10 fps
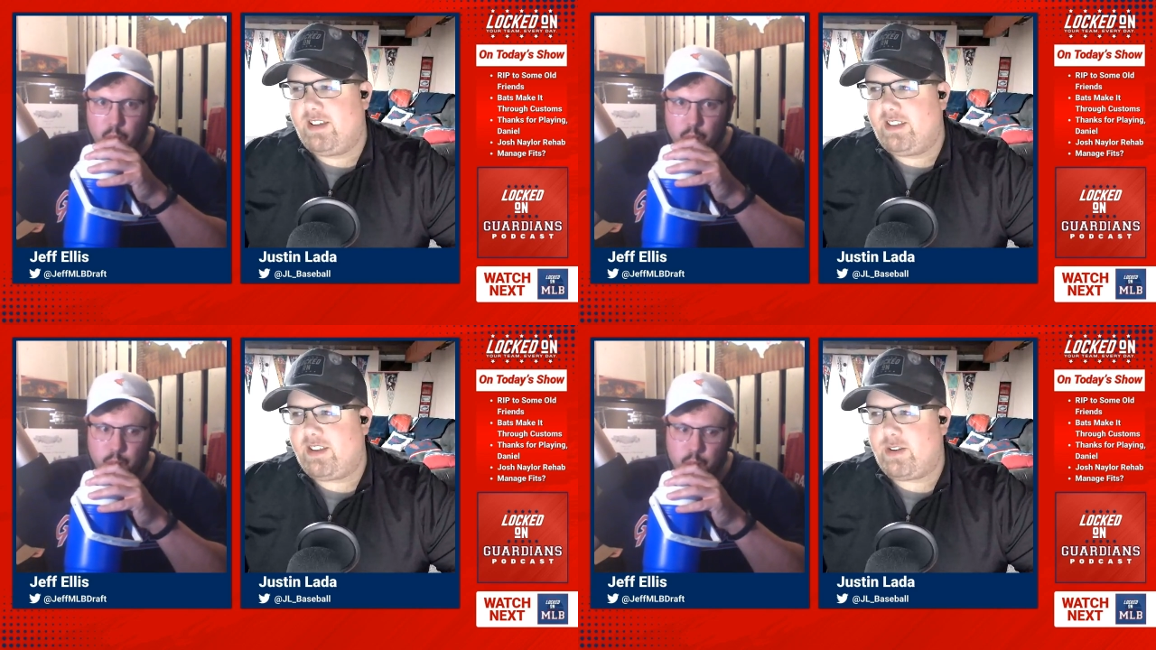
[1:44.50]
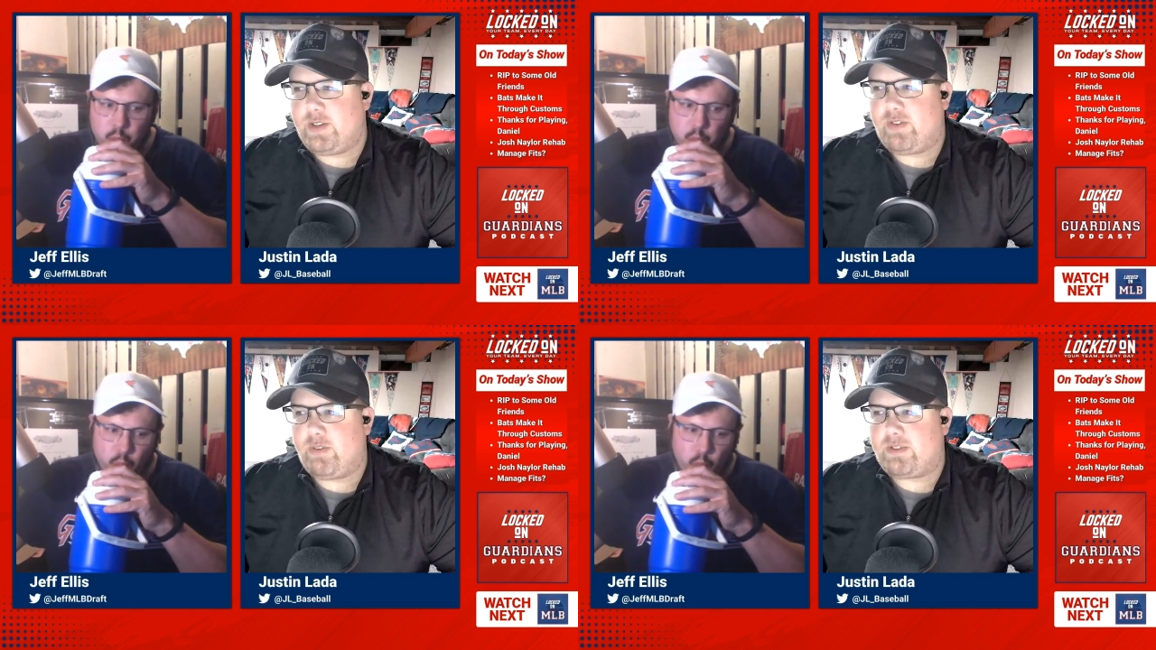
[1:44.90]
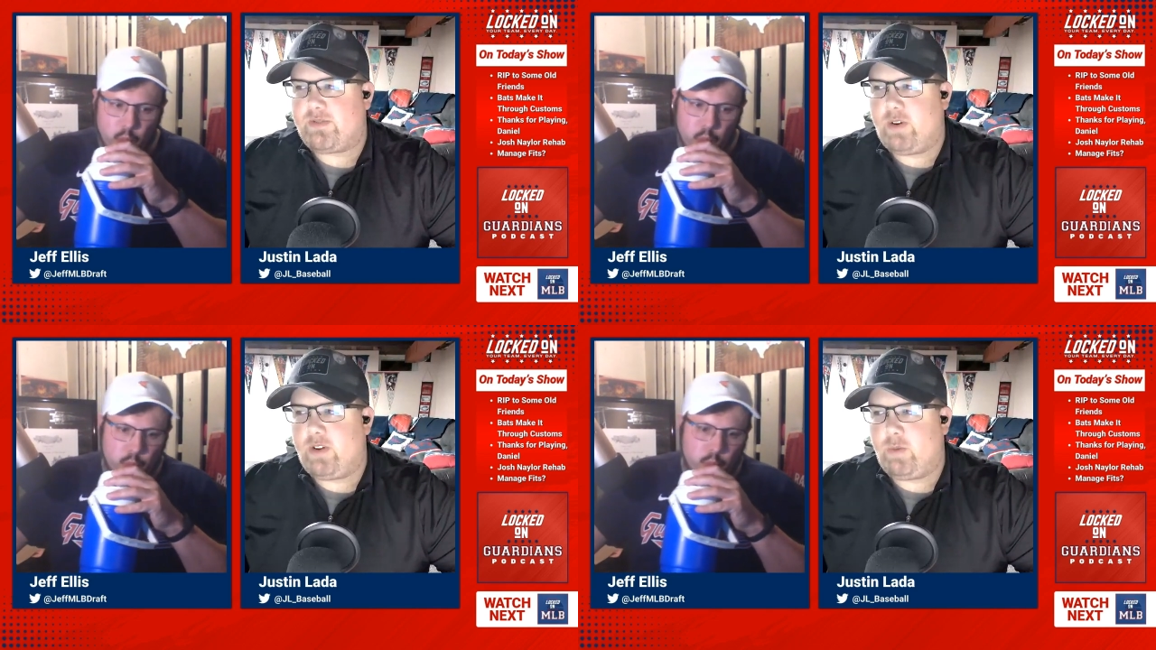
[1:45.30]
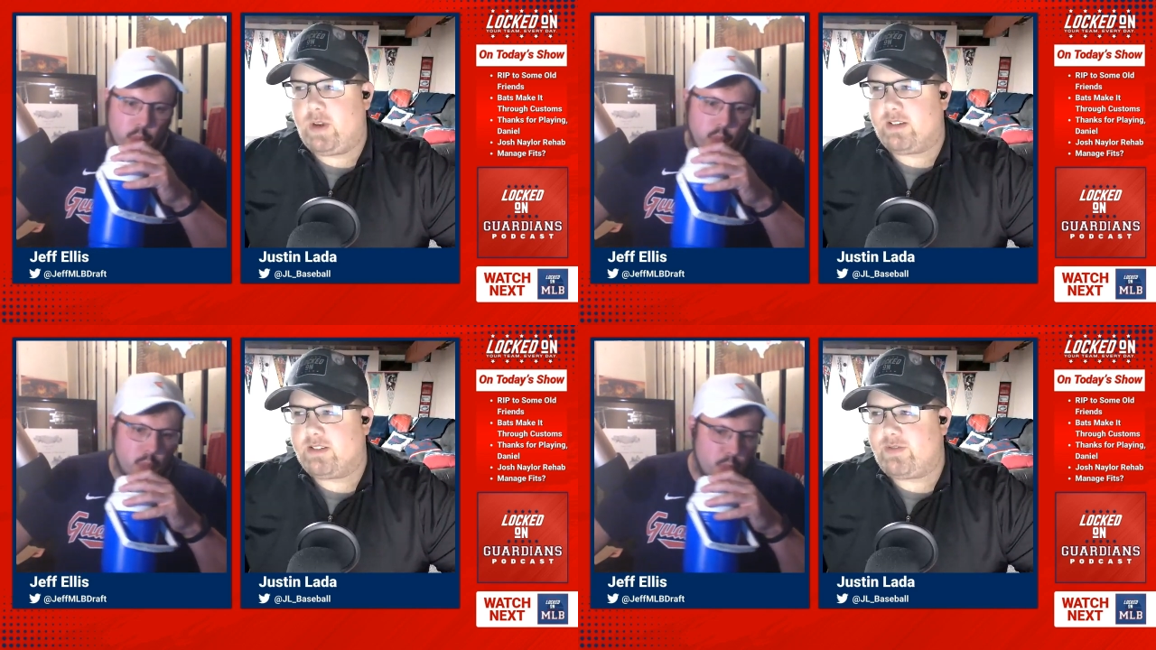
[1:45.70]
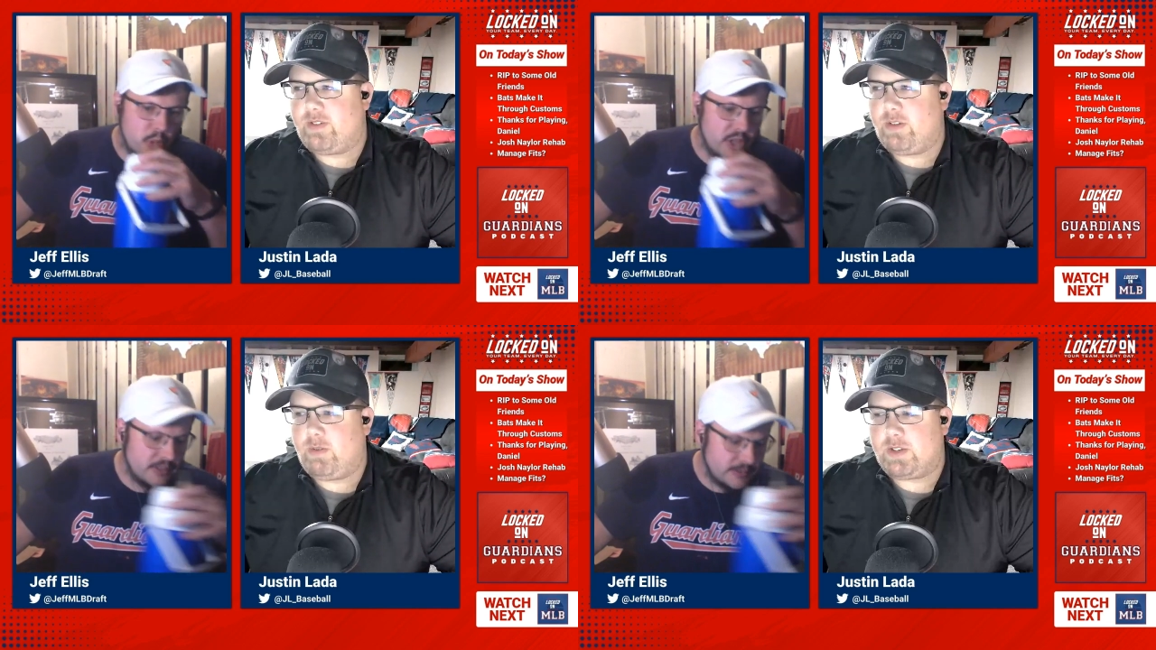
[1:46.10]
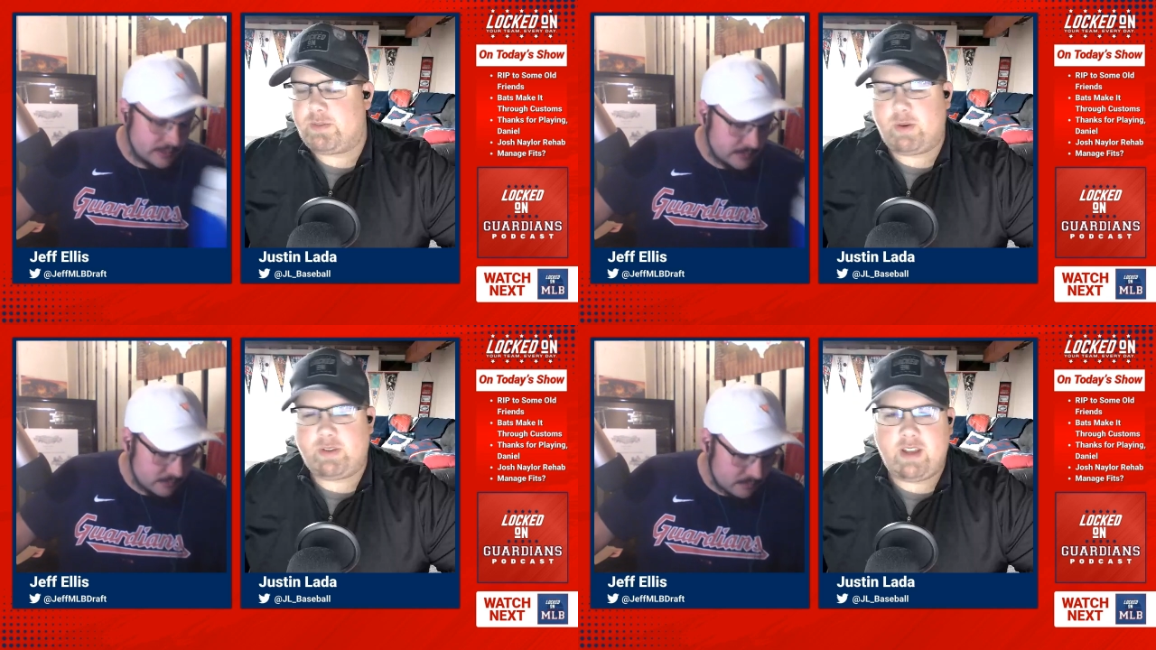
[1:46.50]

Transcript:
Speaker 1: news from was Vernon Wells. Vernon Wells broke that